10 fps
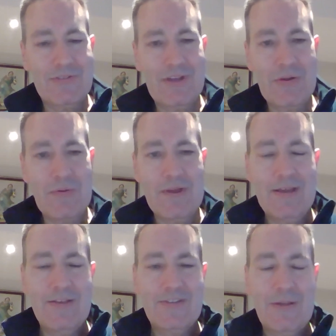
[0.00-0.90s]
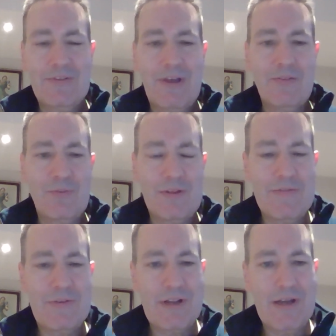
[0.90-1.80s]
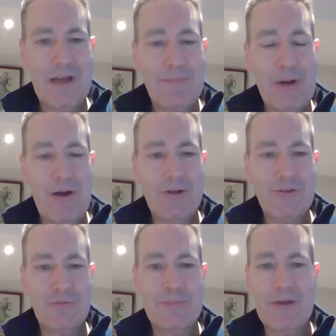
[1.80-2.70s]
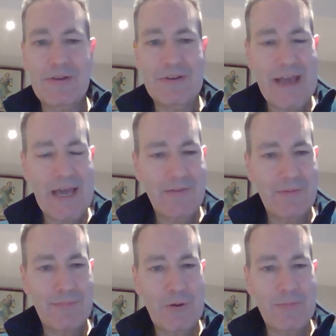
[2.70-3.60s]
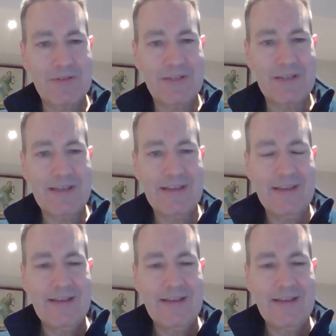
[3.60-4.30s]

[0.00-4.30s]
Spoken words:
So sometimes when you've got a partial burn down of a property,